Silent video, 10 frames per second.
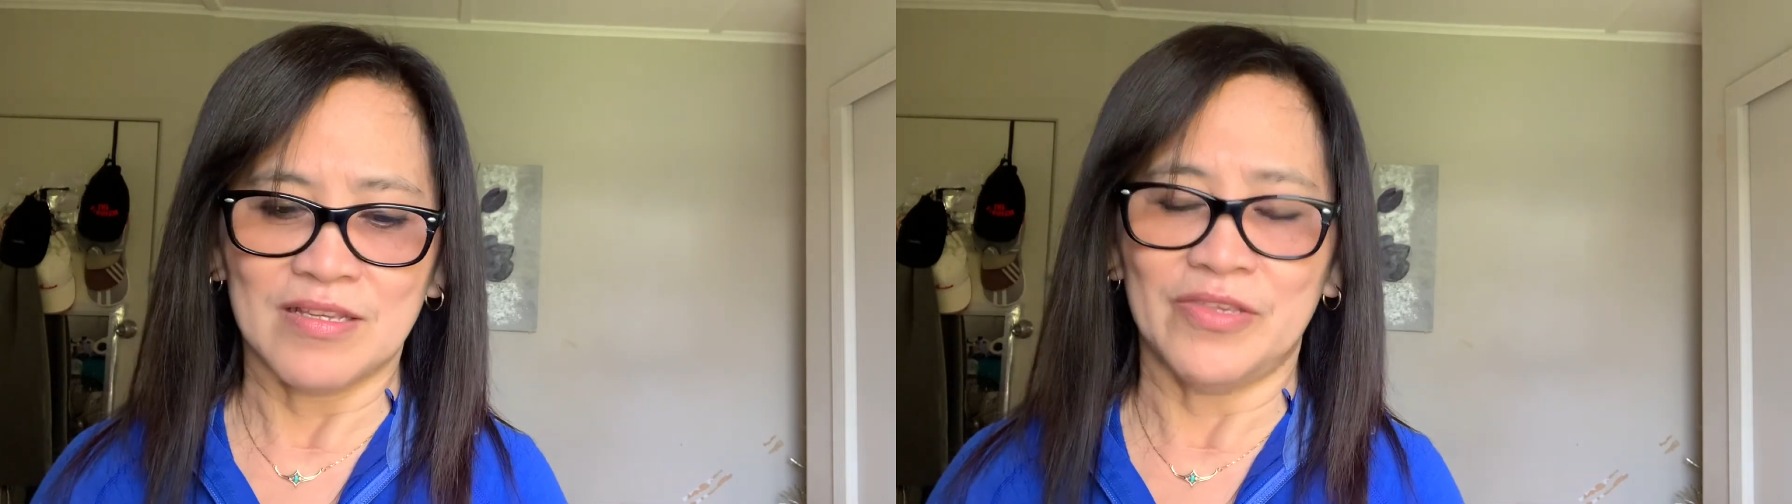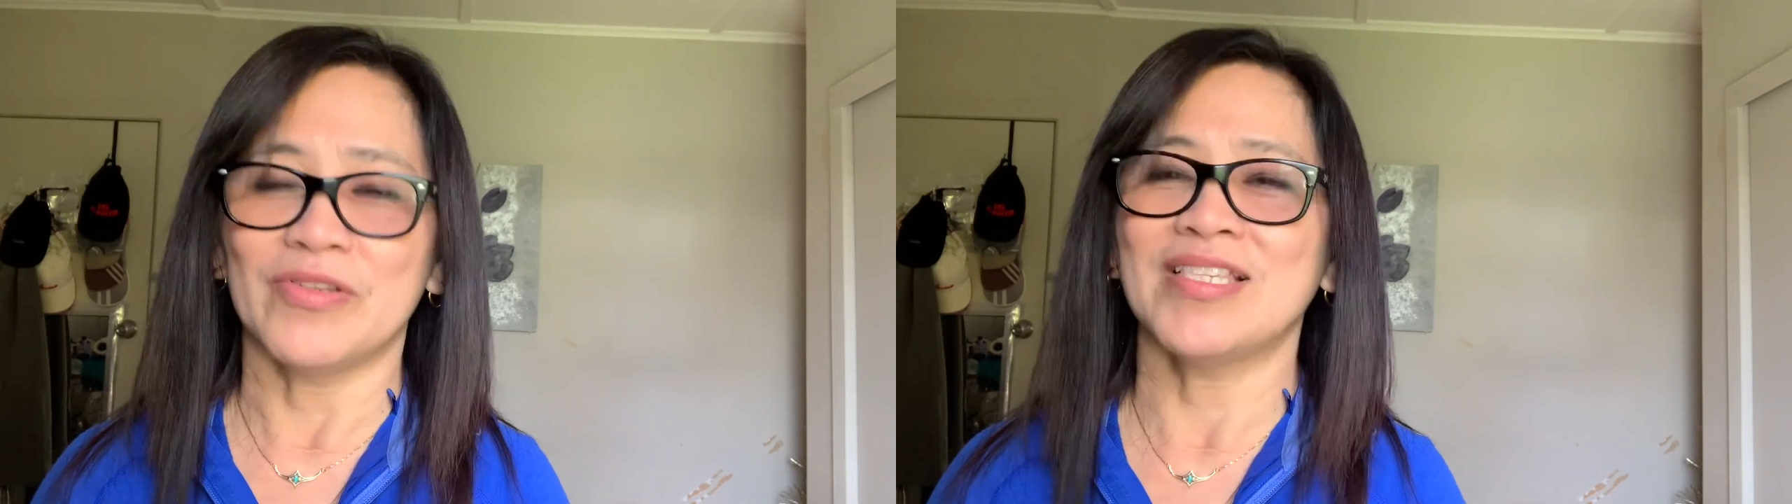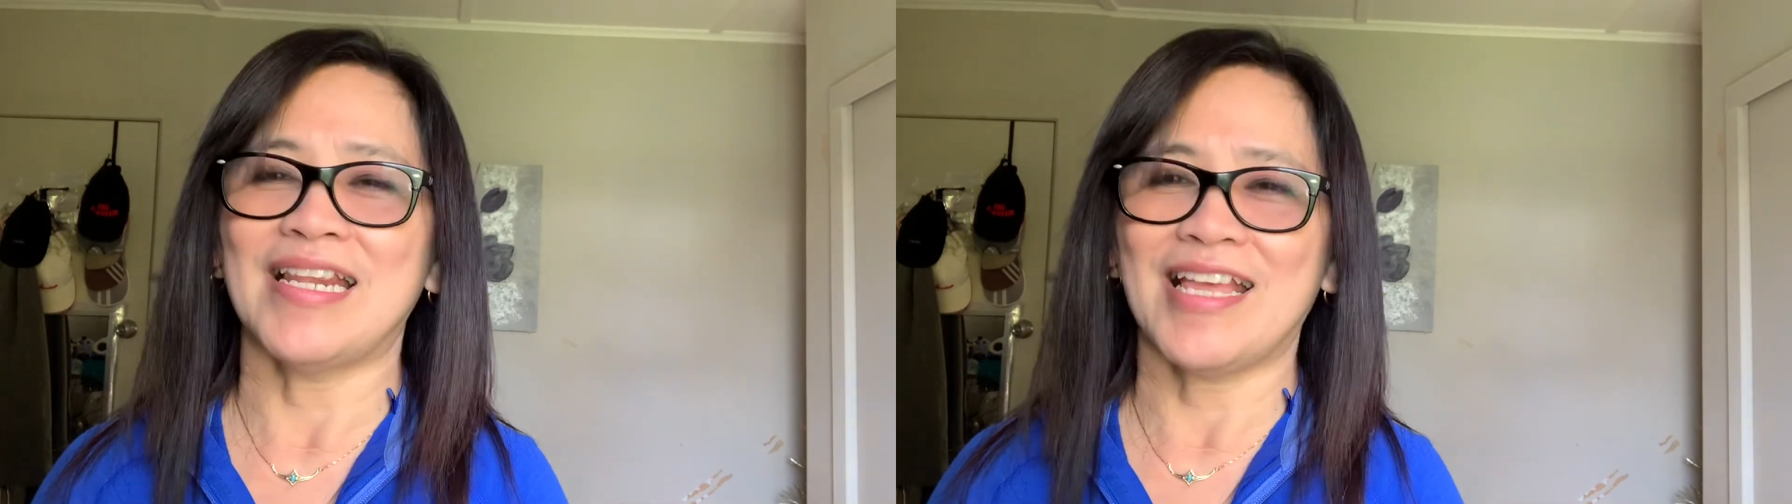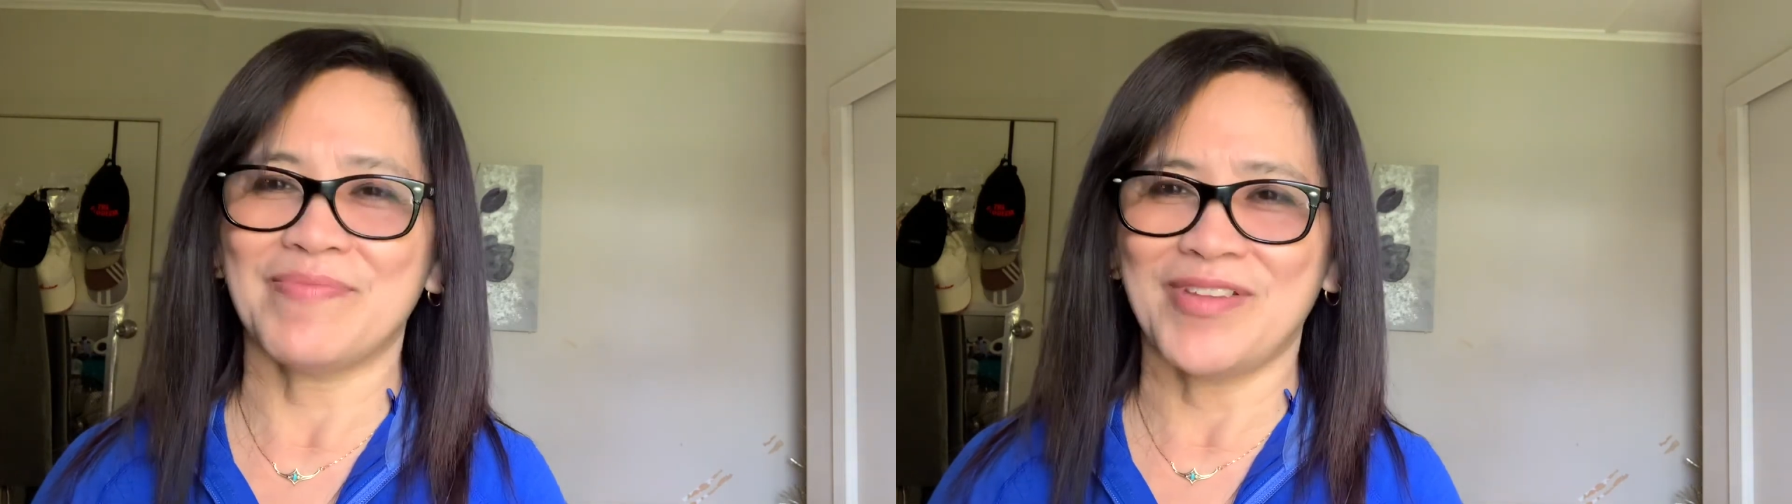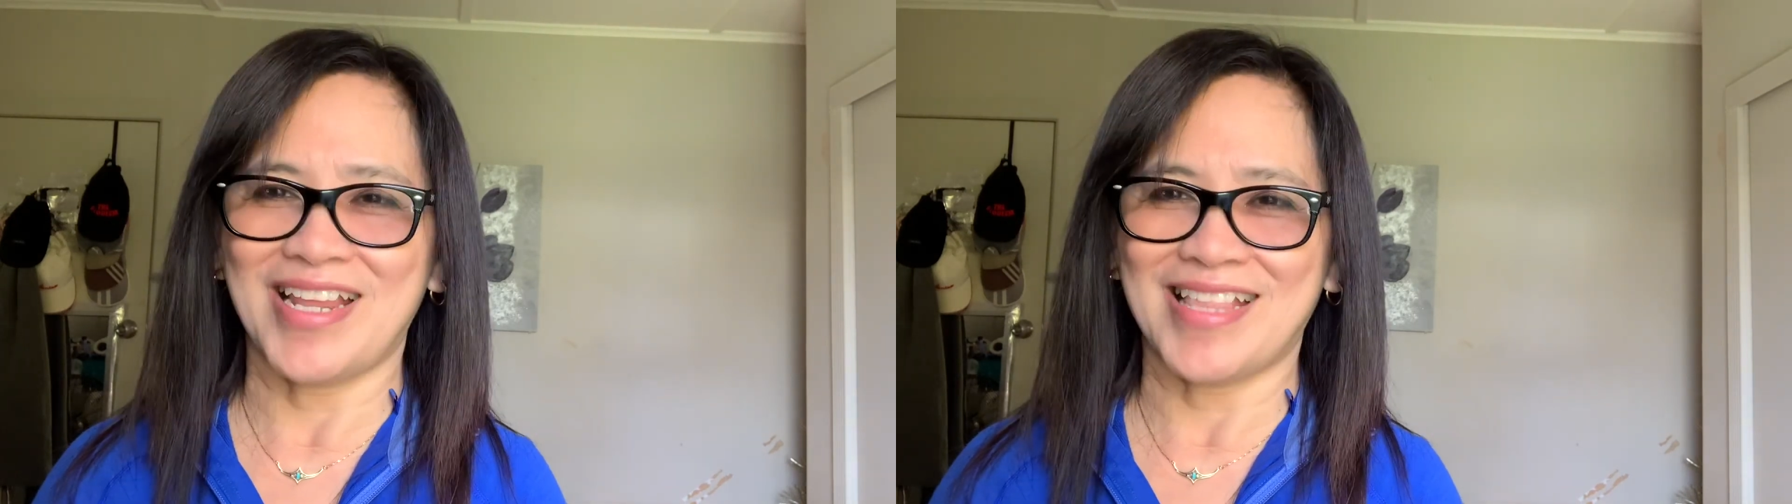yung sinet
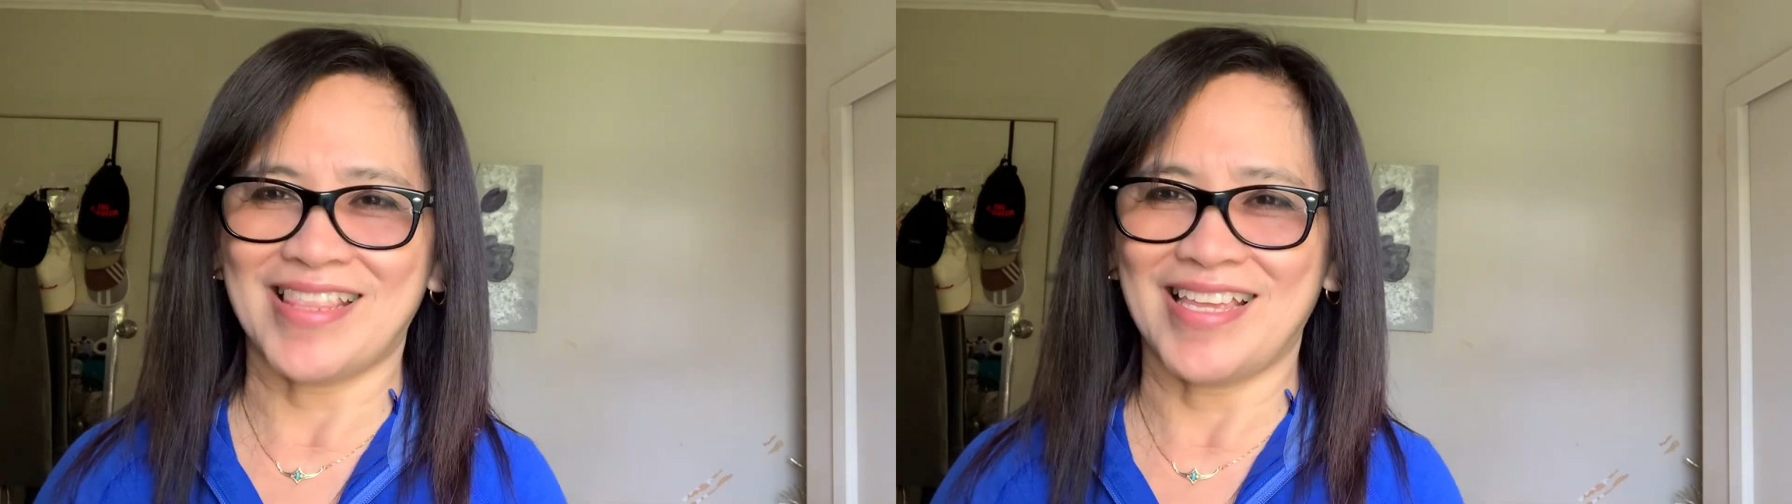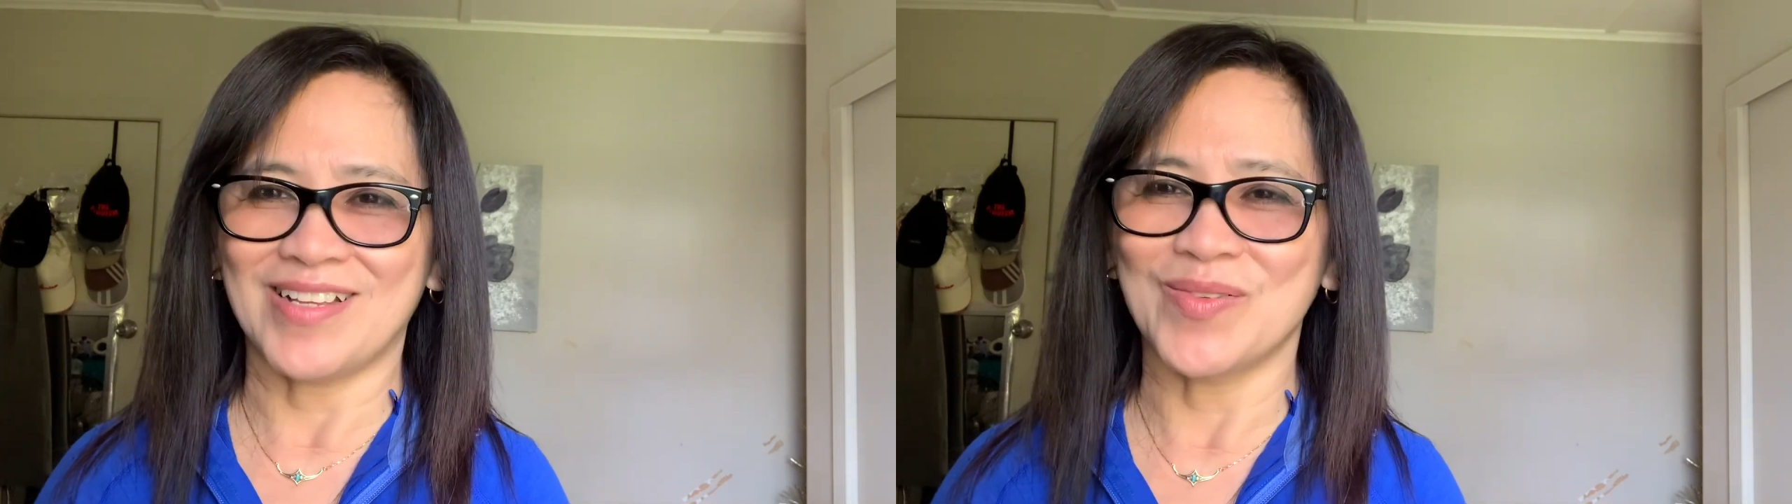po nating